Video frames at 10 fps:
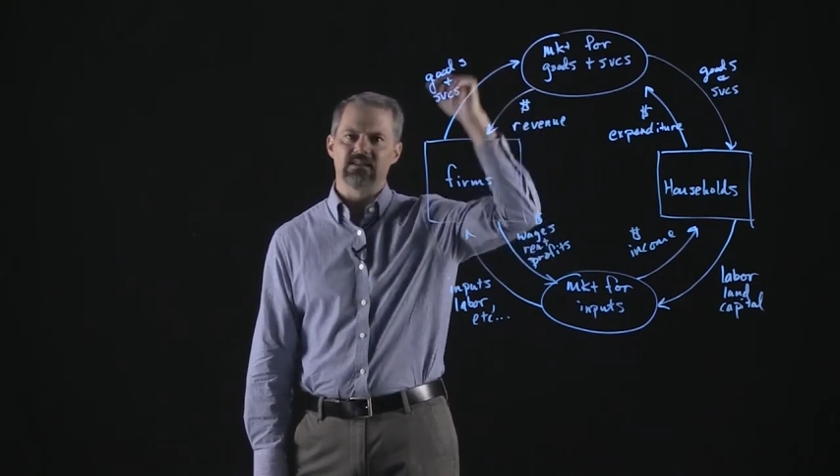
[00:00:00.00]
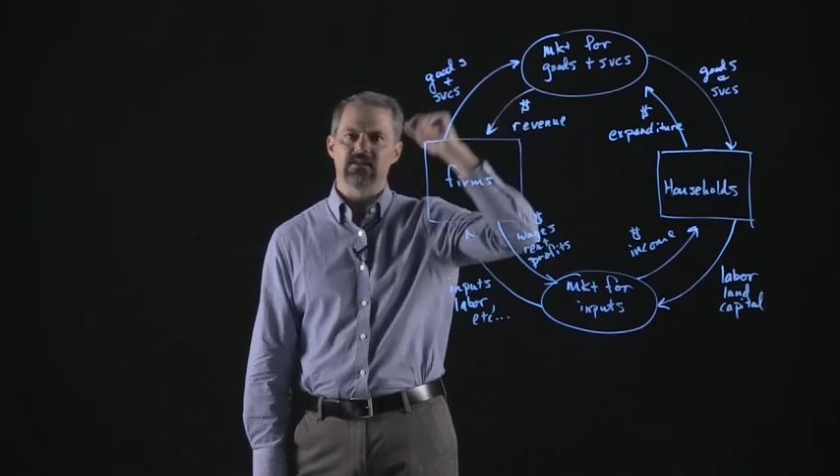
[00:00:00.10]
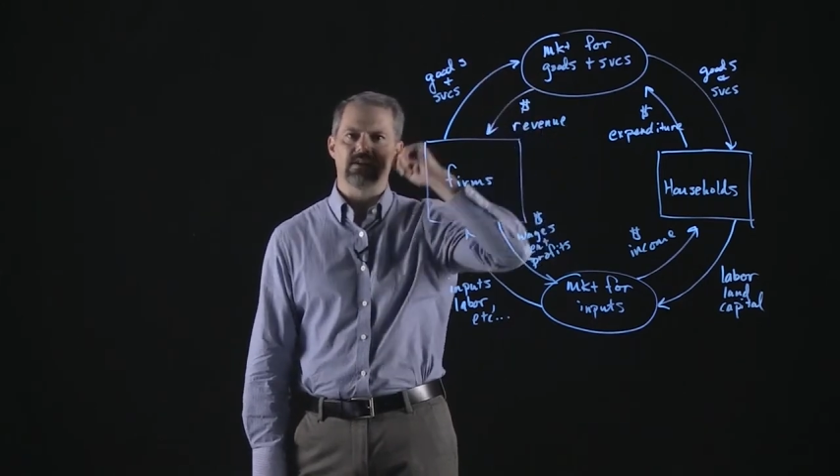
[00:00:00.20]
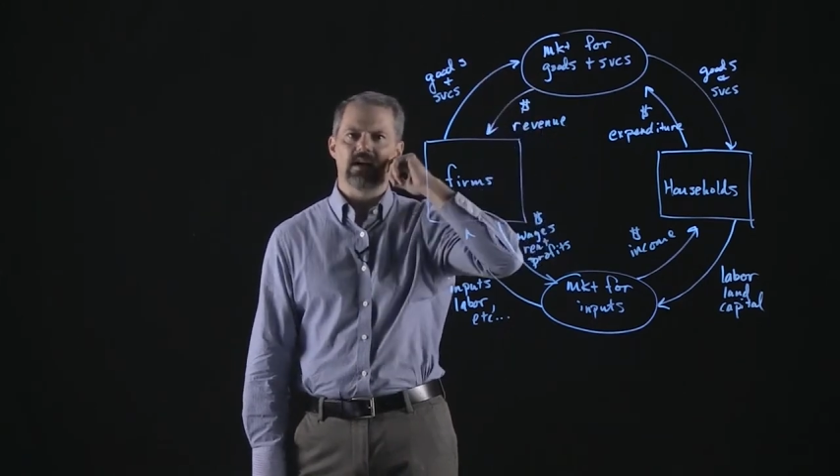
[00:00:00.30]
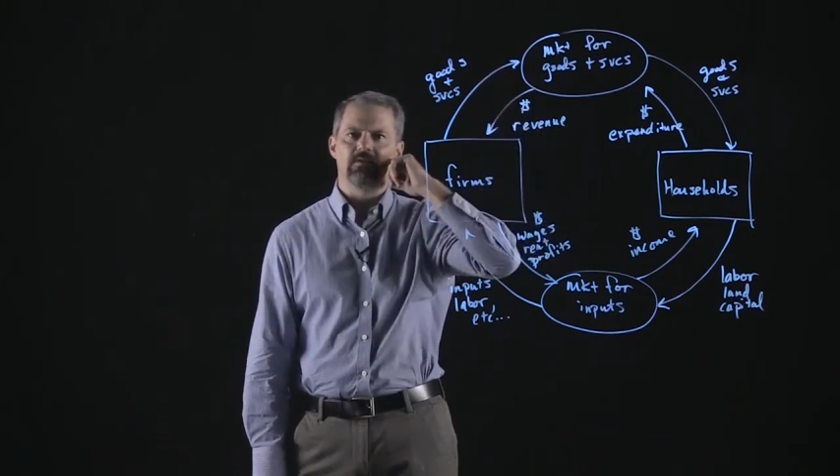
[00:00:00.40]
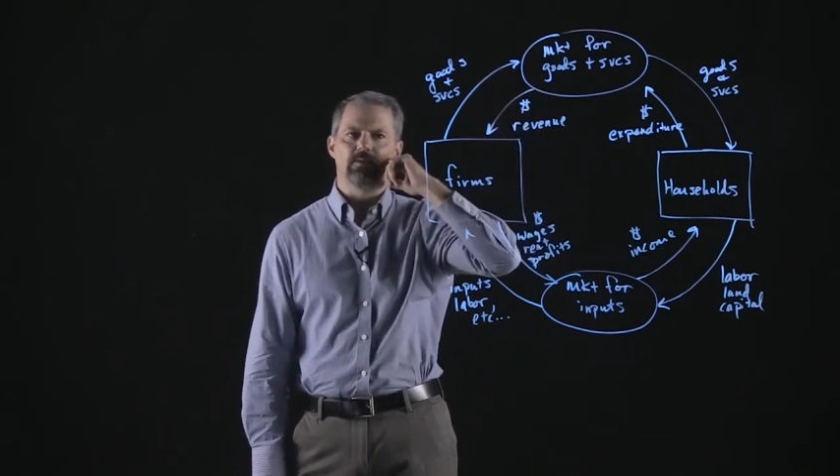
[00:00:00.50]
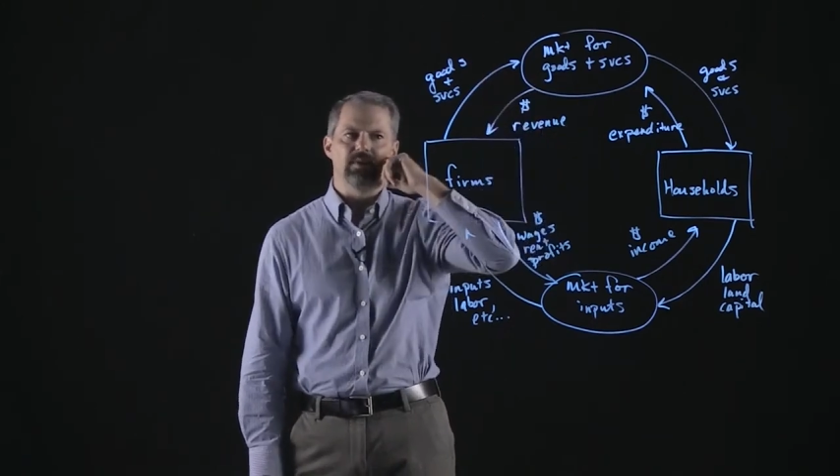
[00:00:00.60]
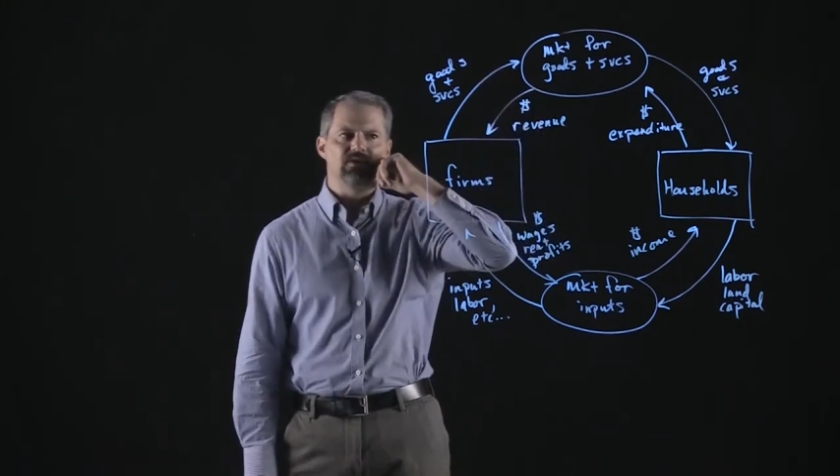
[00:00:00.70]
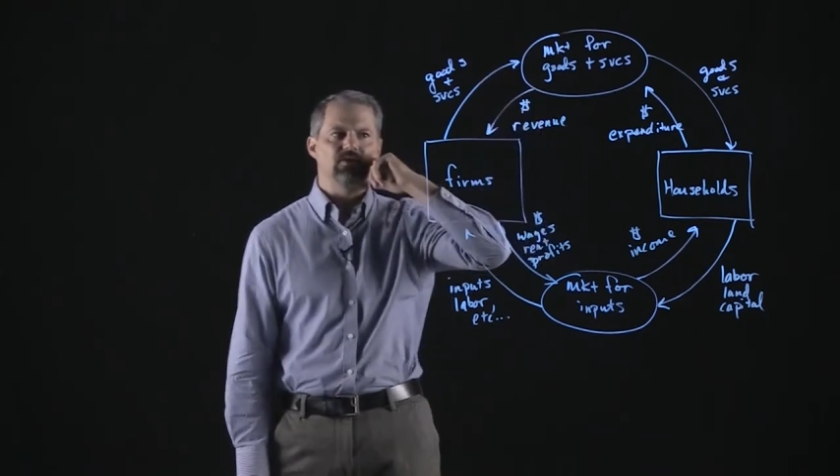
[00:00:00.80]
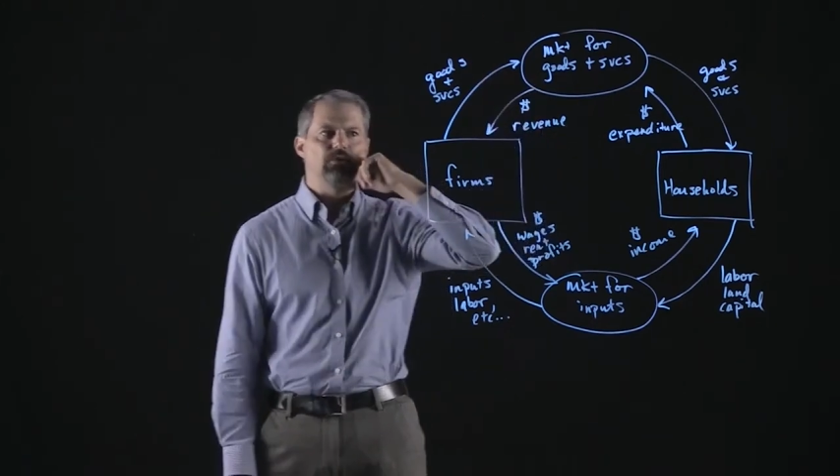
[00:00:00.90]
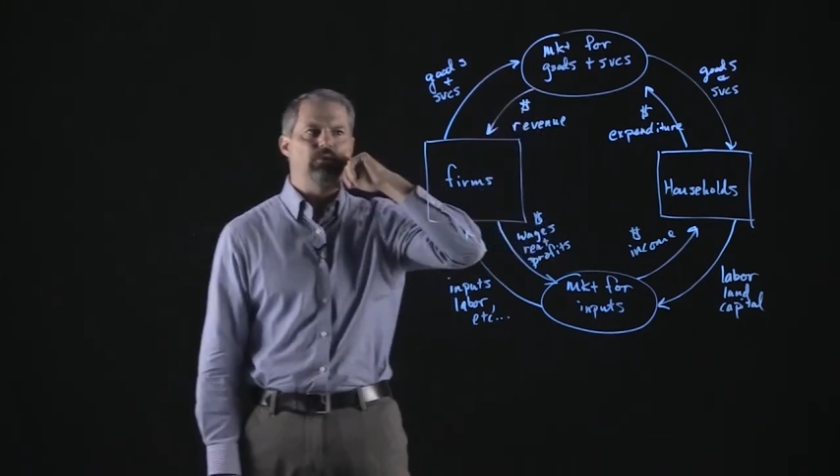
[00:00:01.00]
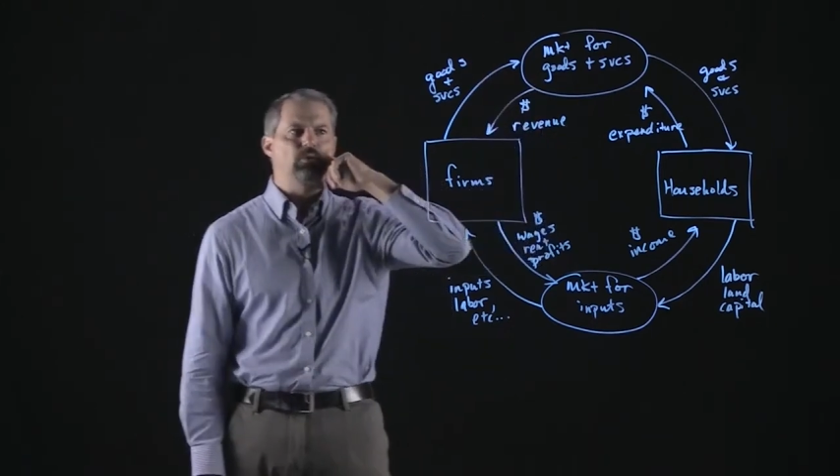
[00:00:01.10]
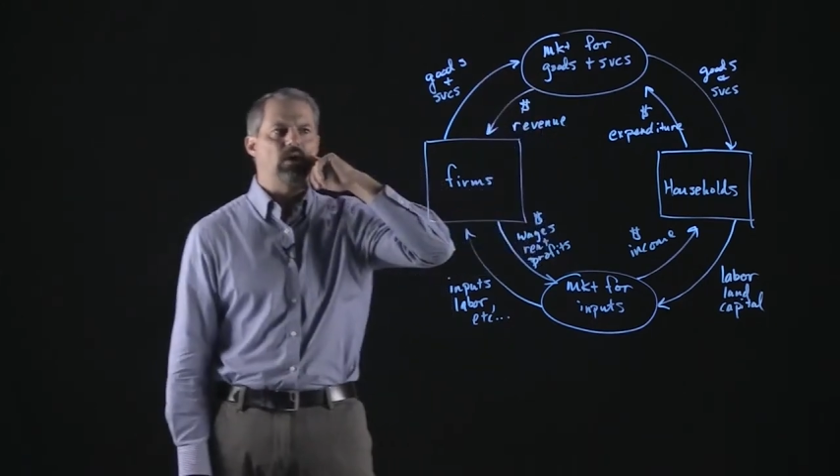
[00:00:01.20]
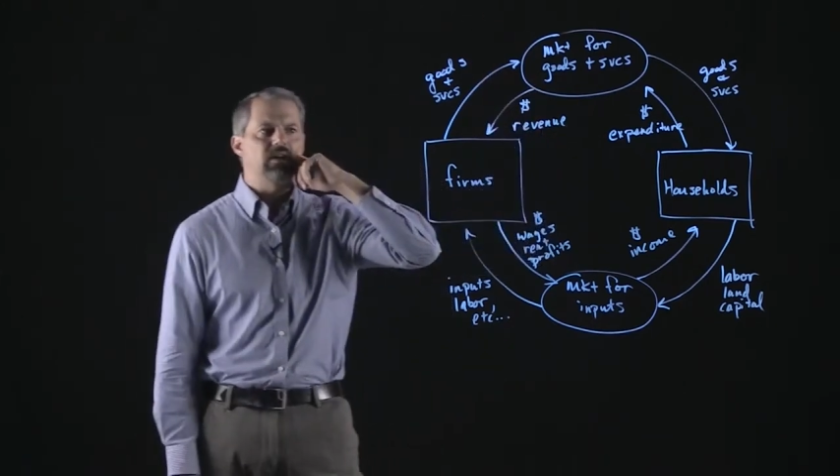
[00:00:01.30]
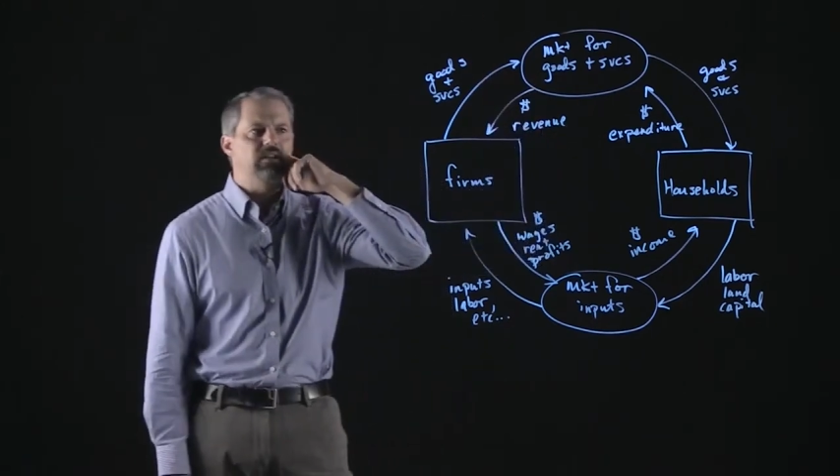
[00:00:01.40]
into the government. So if we
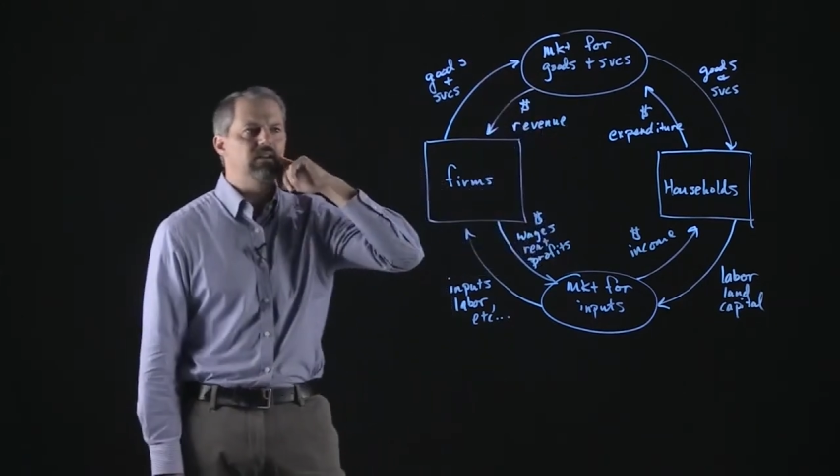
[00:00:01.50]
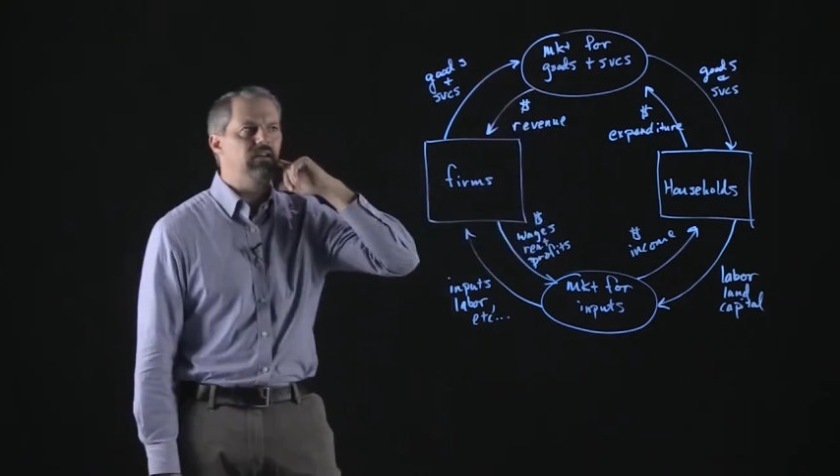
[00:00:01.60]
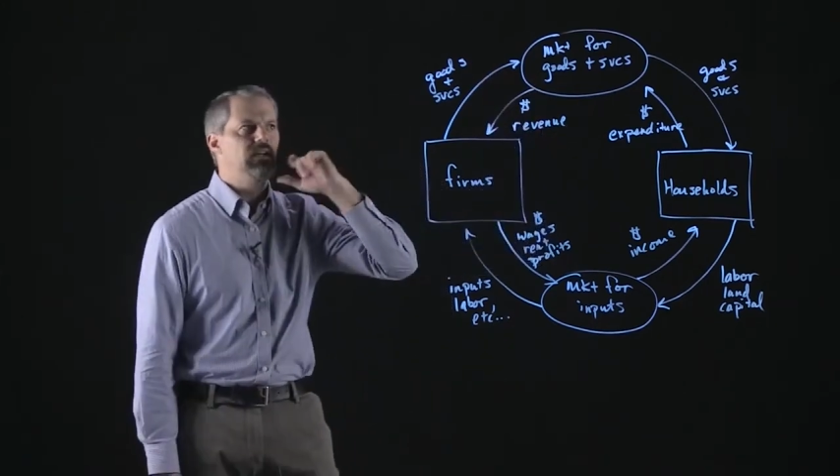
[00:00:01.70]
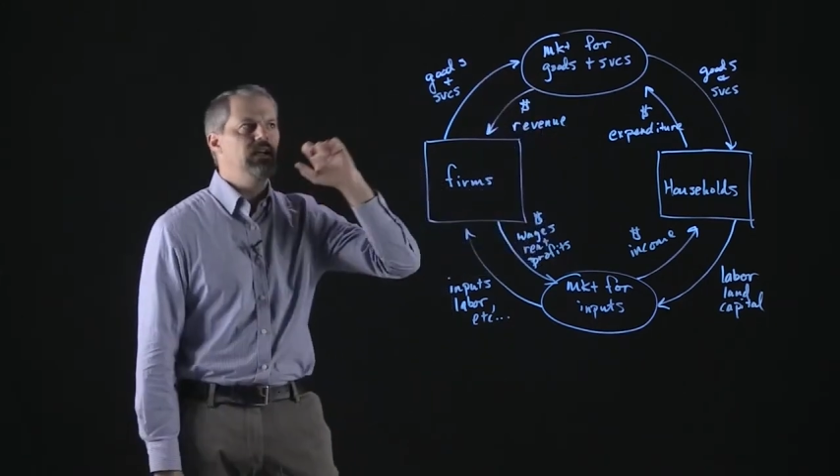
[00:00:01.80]
wanted to